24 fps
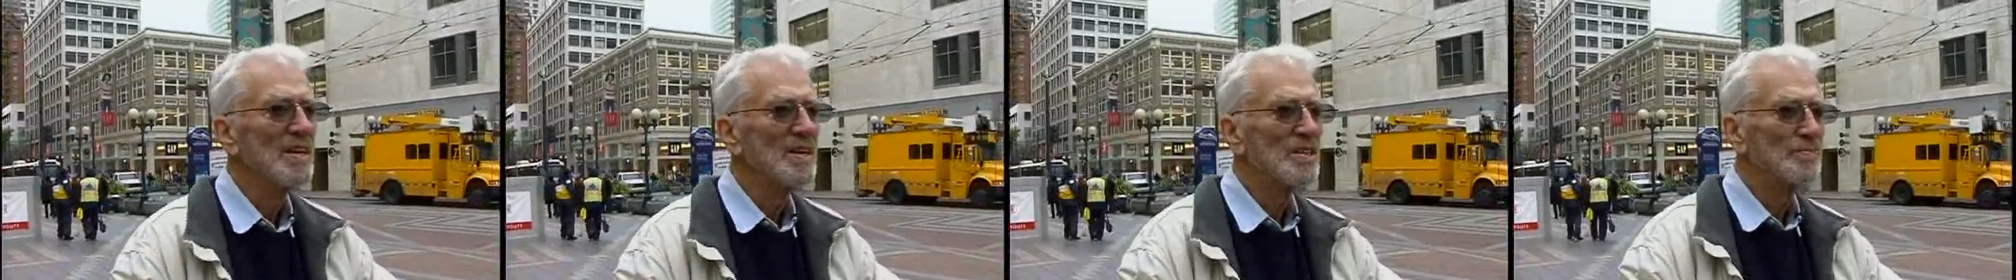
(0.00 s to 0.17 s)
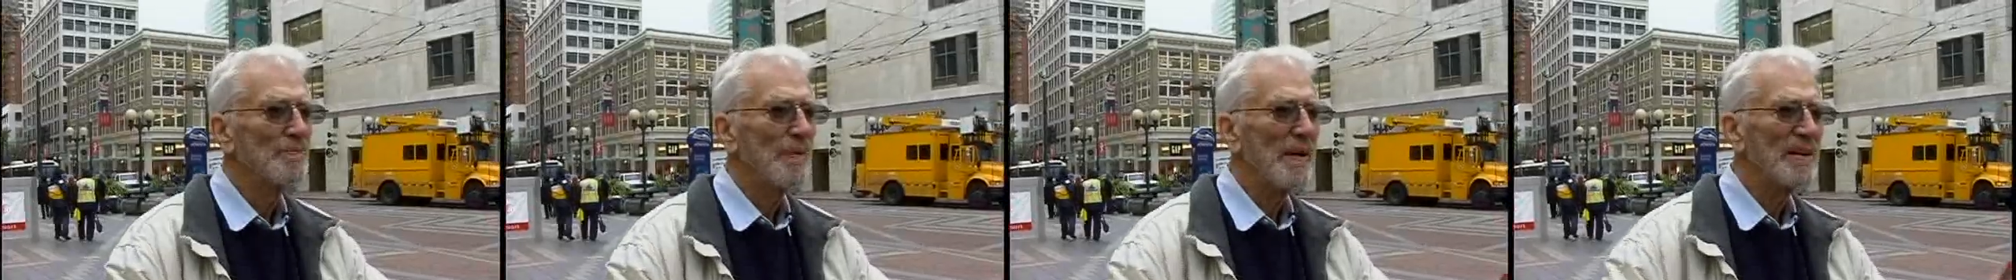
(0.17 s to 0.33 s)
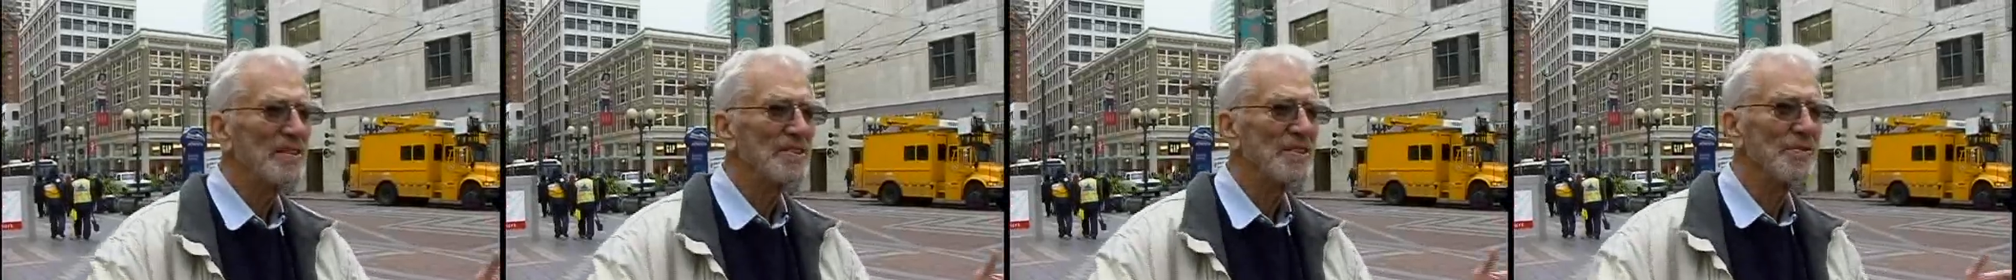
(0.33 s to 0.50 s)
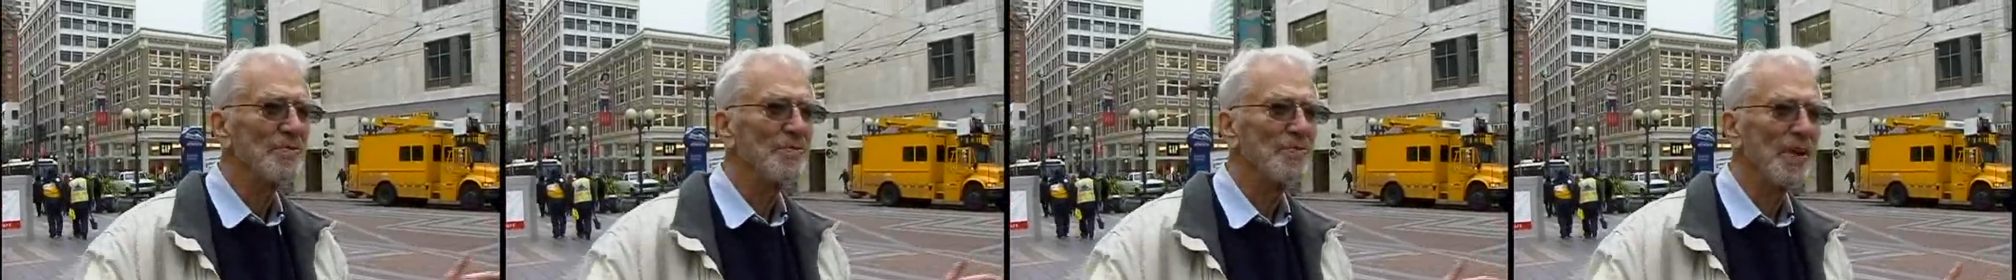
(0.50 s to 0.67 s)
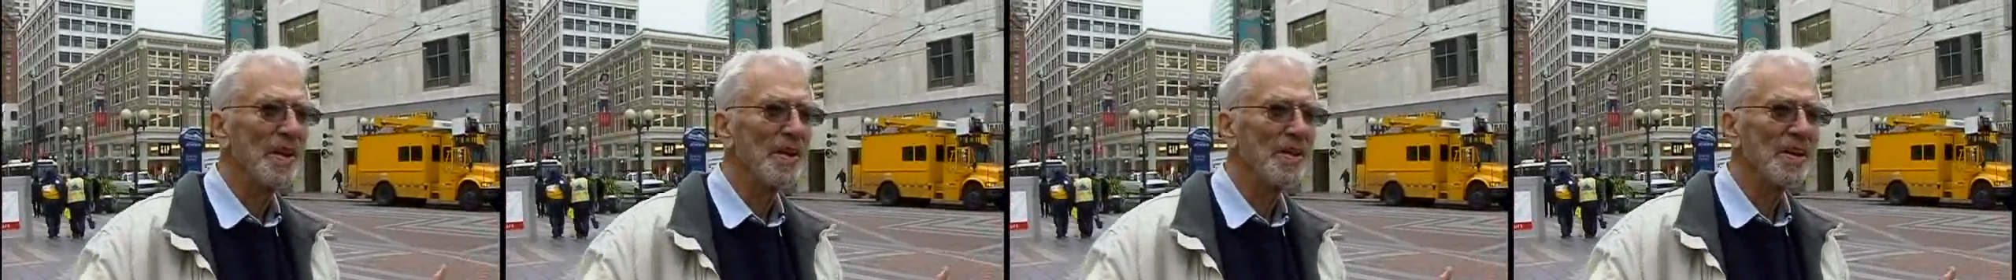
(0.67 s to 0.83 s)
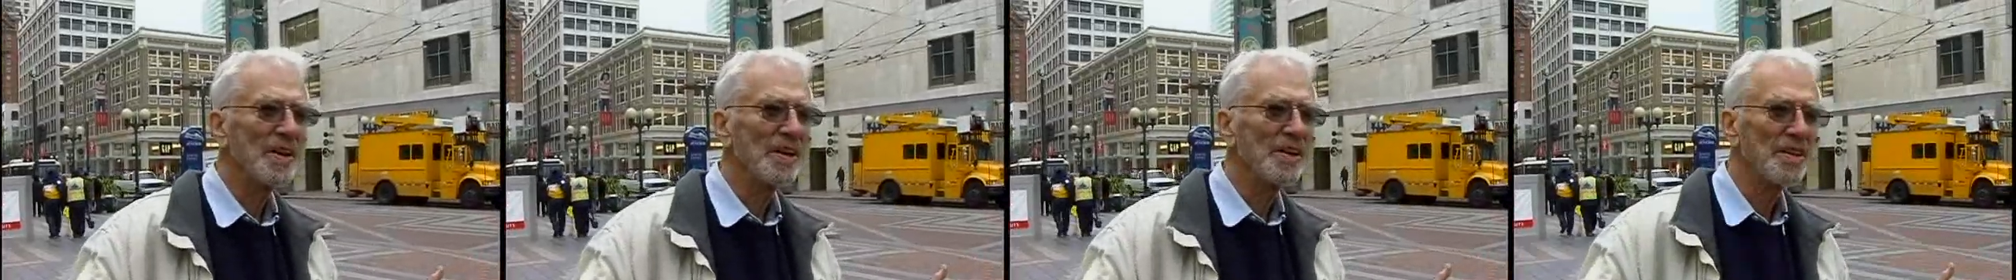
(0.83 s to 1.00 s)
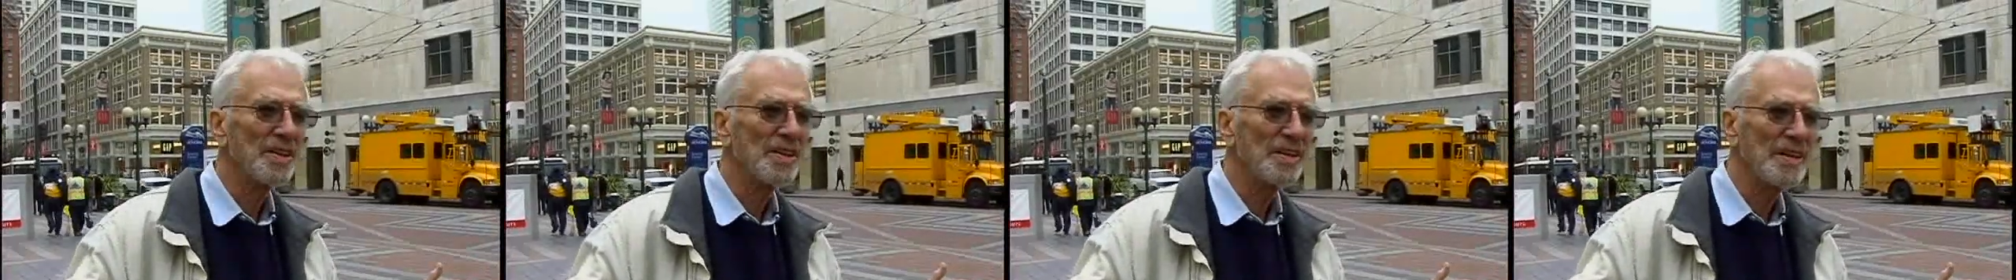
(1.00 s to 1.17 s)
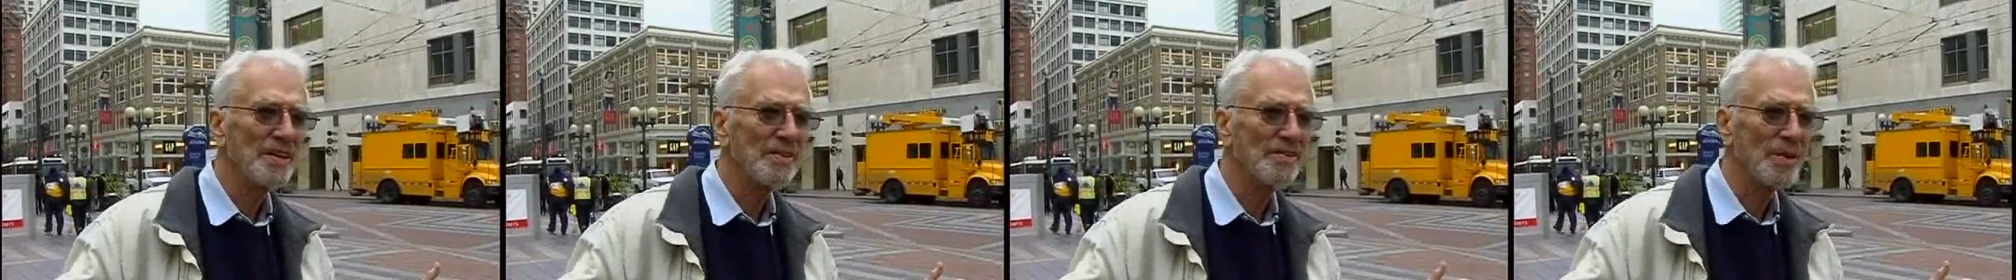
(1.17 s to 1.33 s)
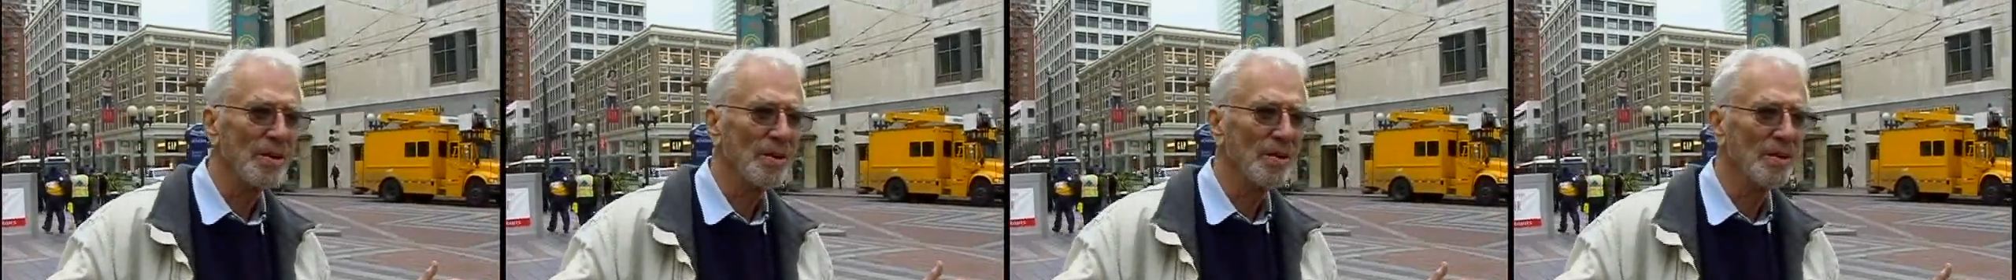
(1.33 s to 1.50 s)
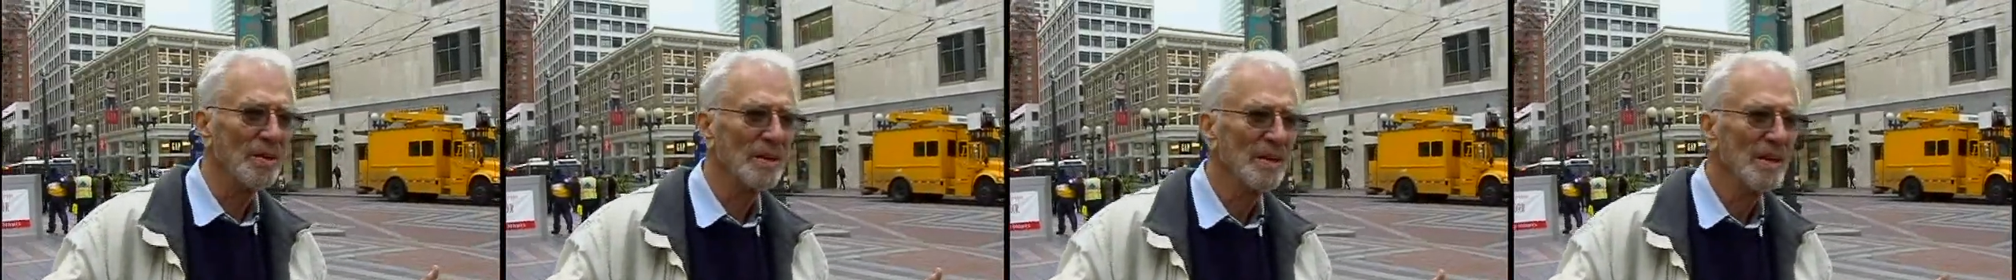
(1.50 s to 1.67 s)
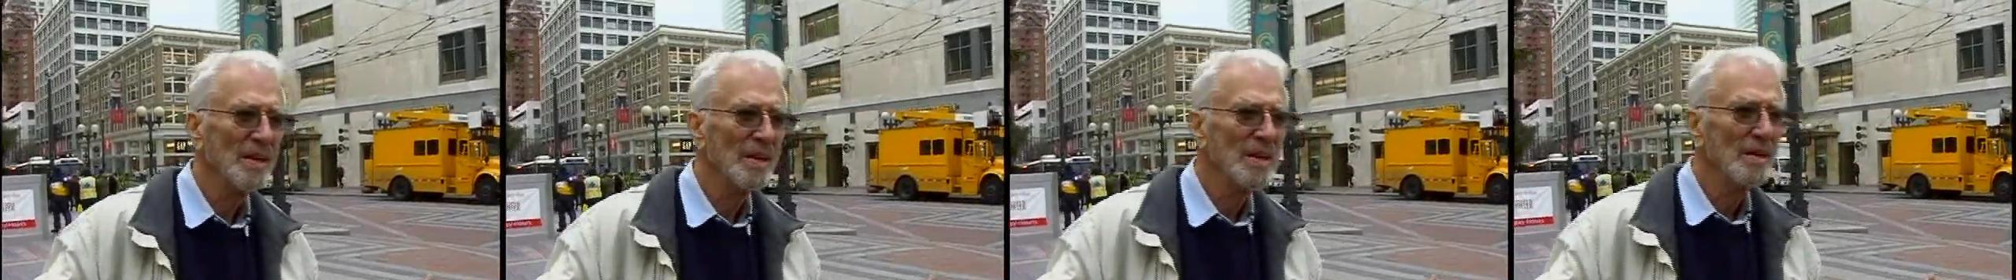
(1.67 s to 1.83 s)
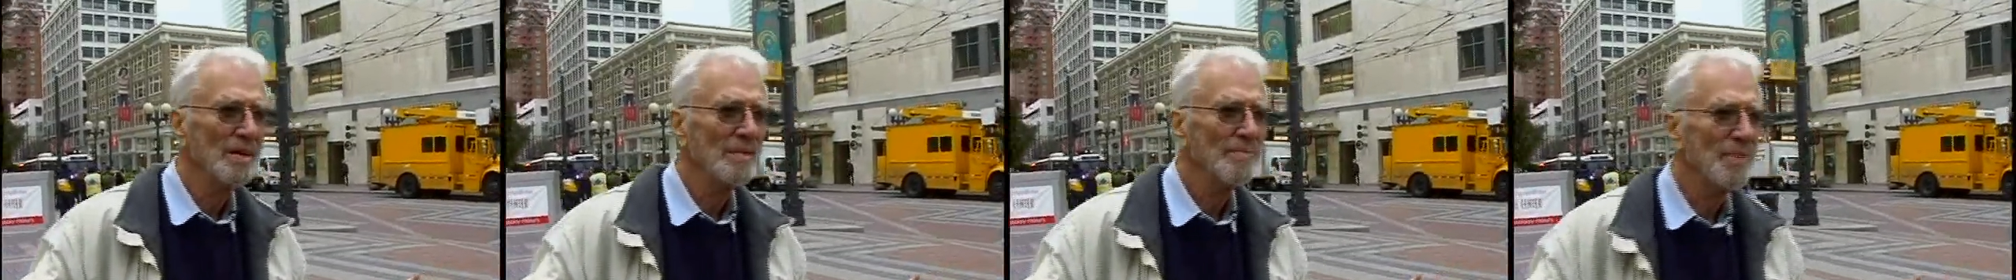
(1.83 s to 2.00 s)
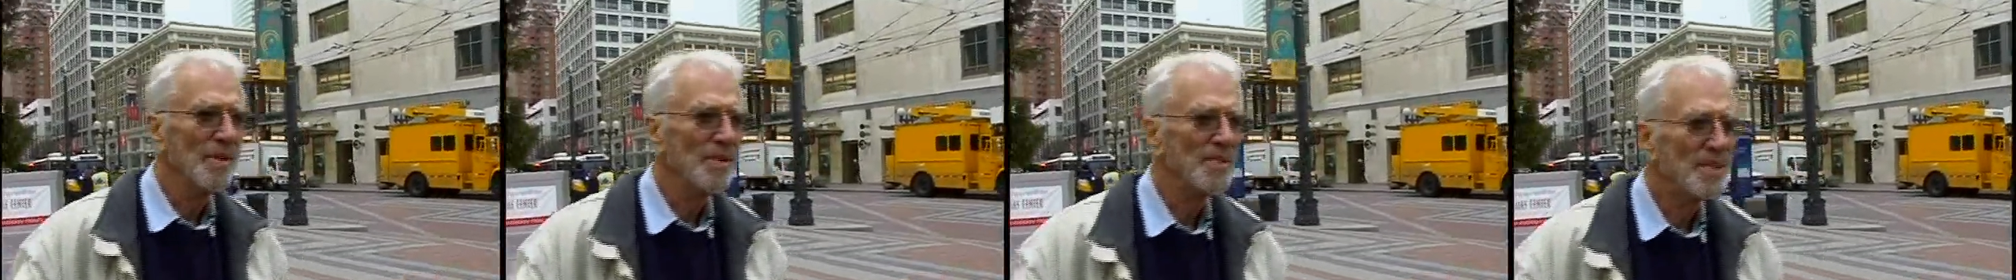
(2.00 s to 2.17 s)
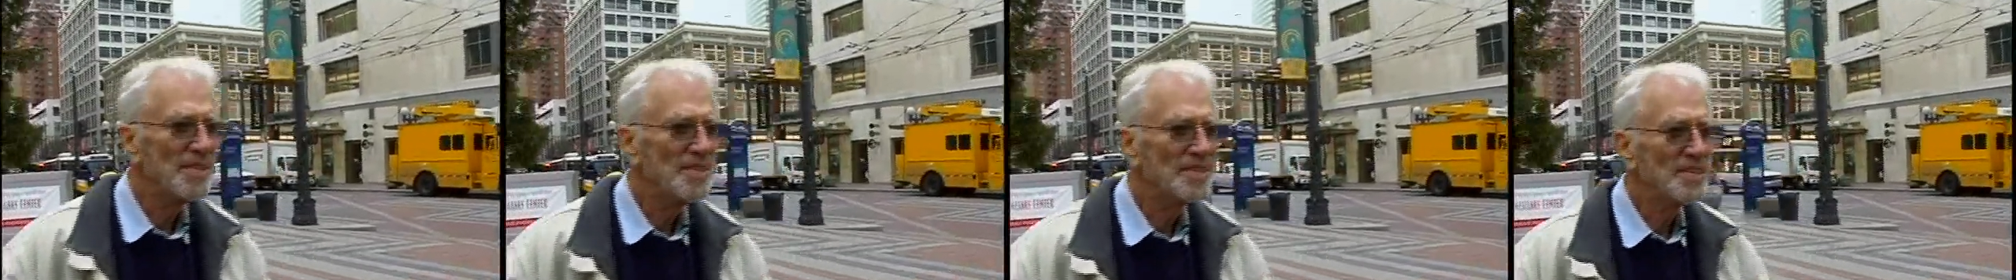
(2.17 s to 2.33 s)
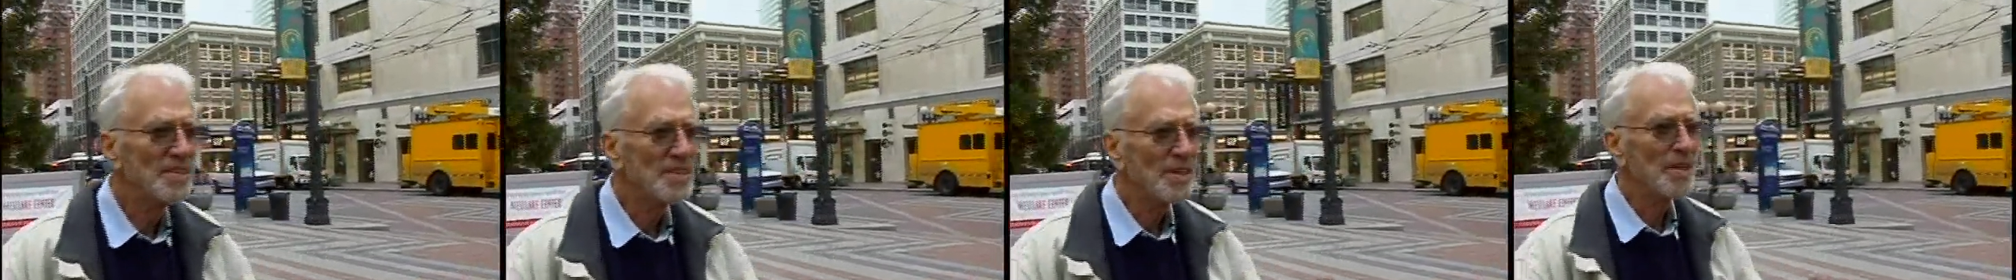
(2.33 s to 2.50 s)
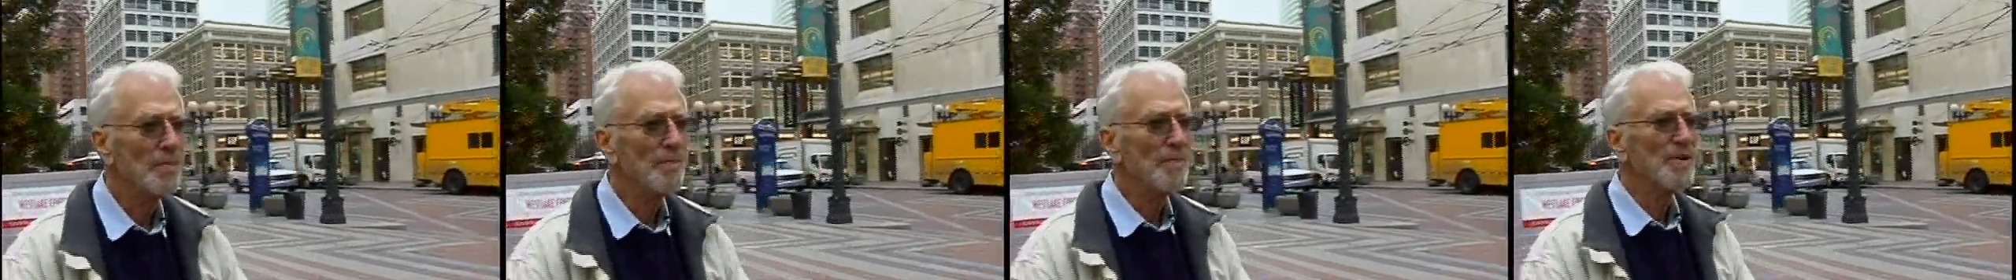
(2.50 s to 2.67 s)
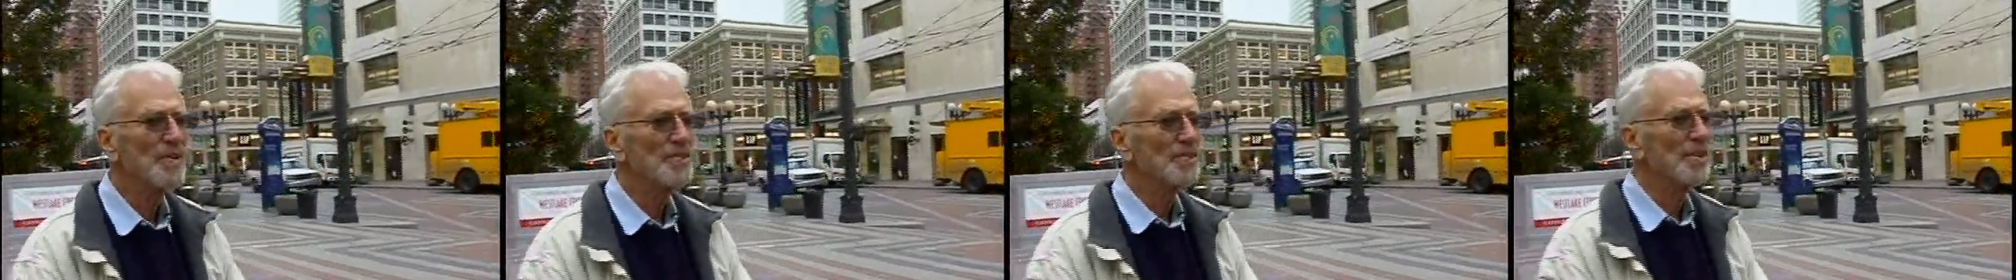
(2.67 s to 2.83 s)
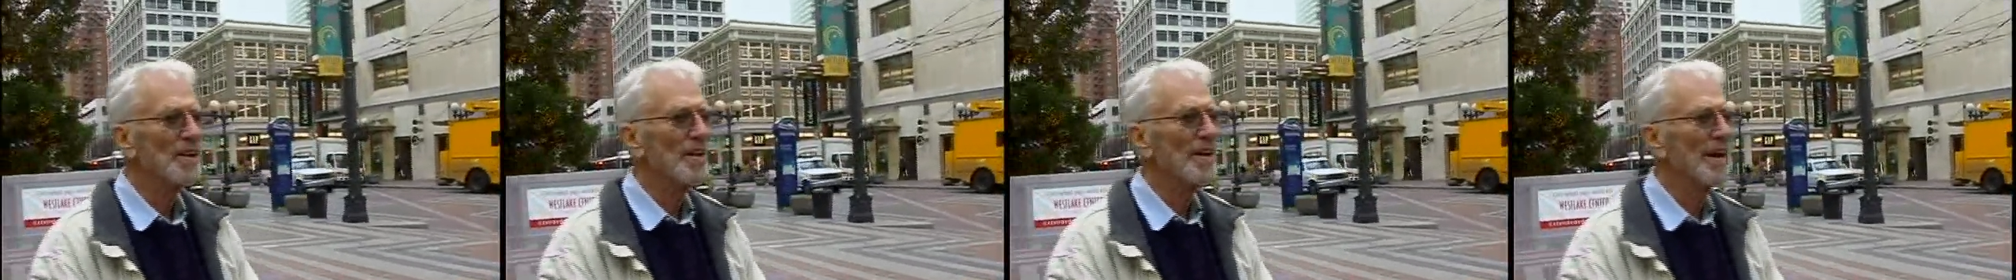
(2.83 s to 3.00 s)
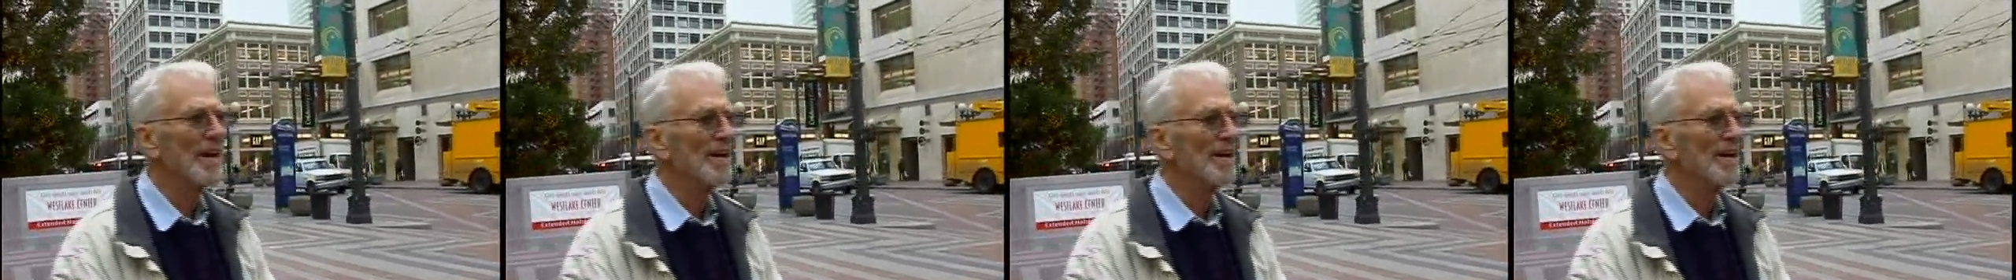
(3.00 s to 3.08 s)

space in front of the cathedral. But this is a commercial